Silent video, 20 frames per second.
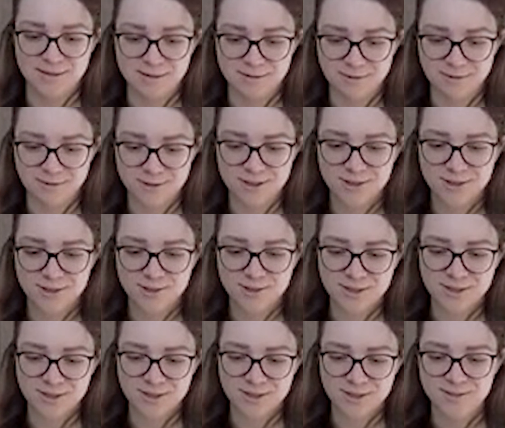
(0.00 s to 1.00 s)
And
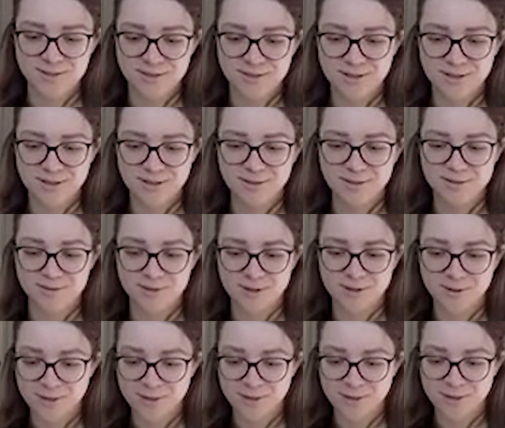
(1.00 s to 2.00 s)
if you're interested
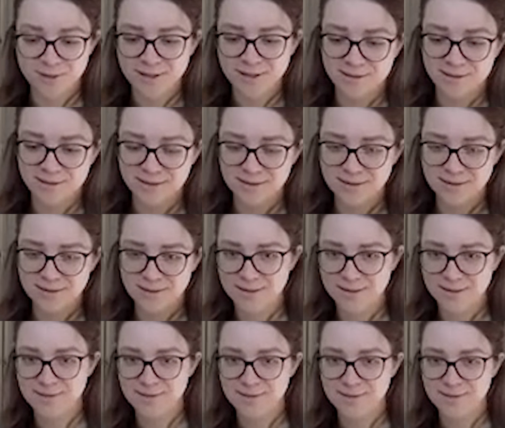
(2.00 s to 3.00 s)
in following
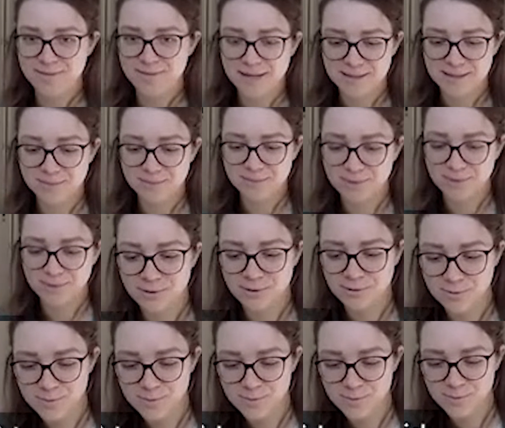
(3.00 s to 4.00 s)
my
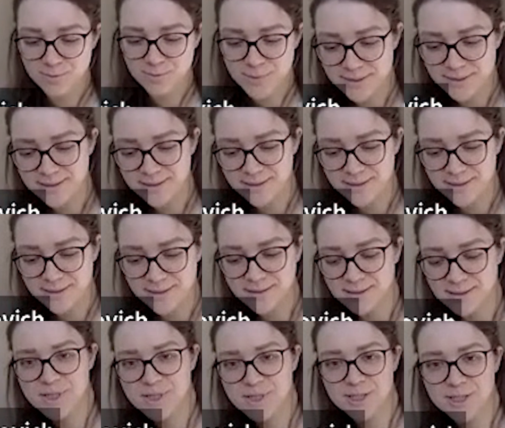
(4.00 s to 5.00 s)
example of
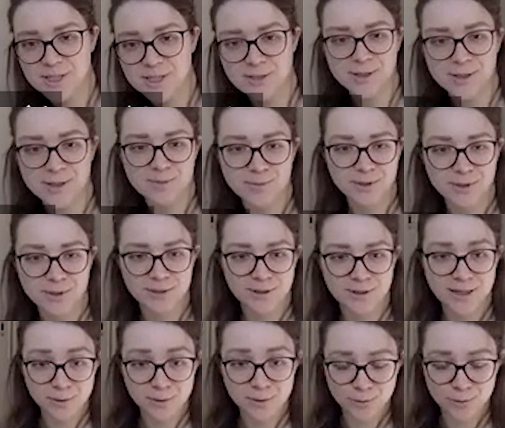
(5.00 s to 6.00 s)
building a machine
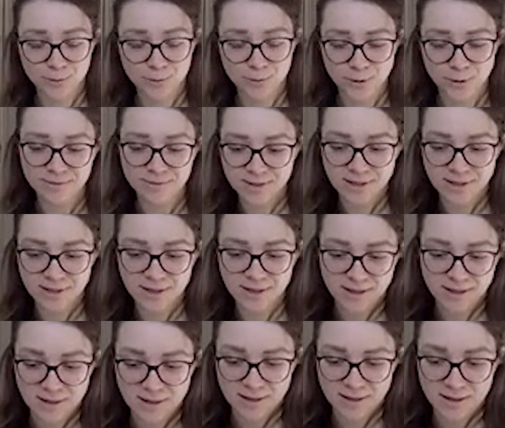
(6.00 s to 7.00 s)
learning model
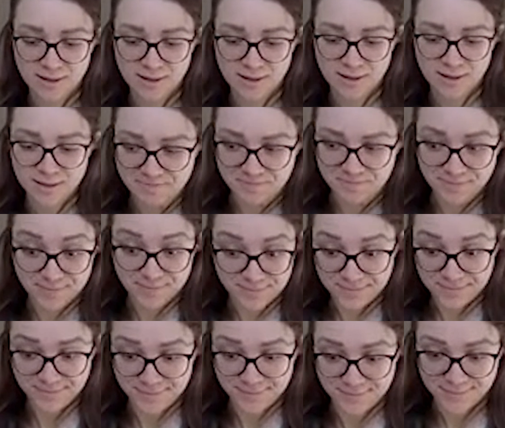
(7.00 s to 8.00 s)
end-to-end
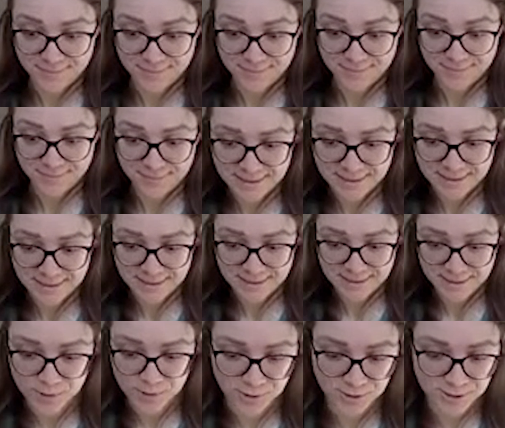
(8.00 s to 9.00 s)

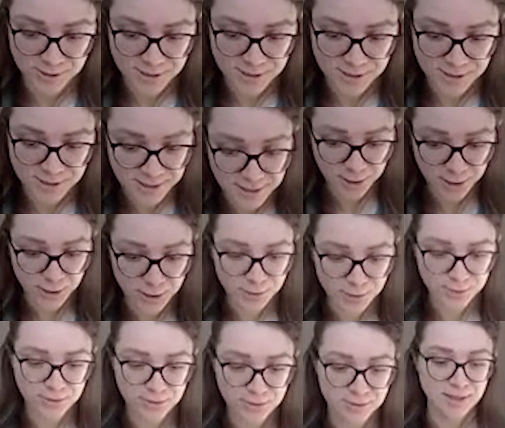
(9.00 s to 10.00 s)
in open
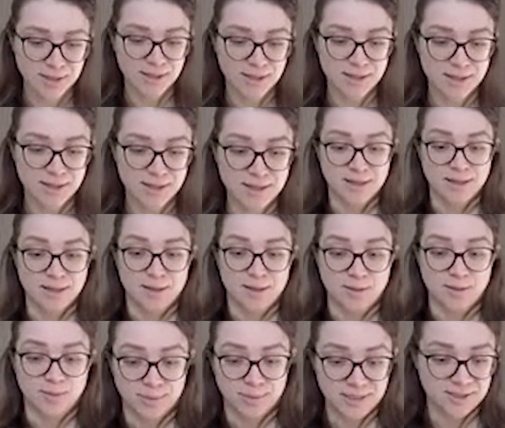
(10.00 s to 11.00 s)
source in Go,
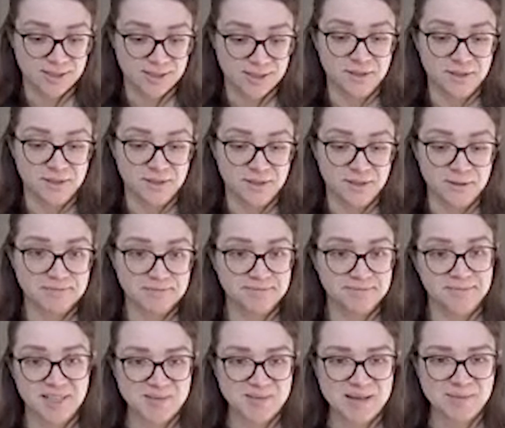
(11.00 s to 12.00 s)
please
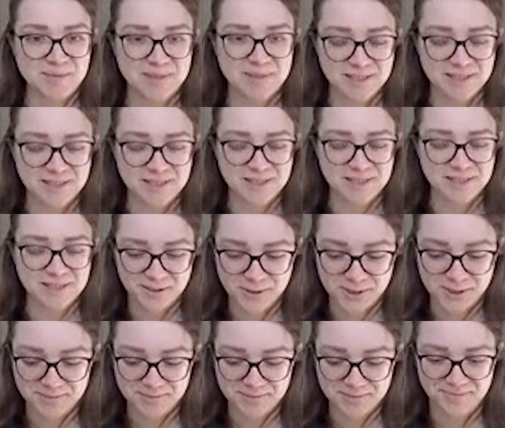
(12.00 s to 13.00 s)
follow me. I'll be
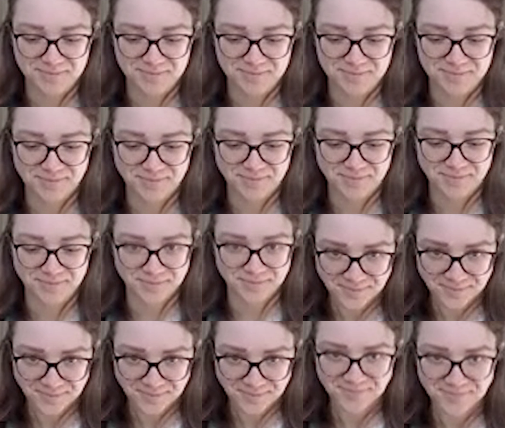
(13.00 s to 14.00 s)
updating on Twitter.
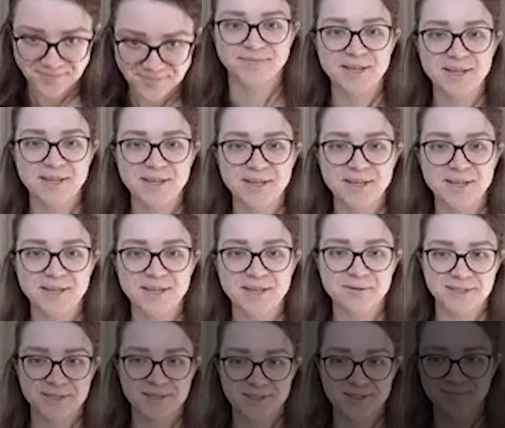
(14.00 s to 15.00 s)

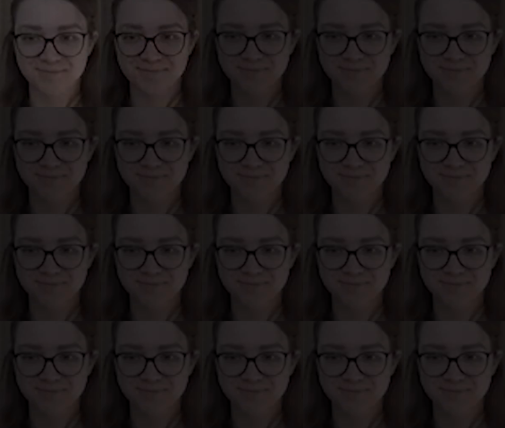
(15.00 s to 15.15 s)
Thank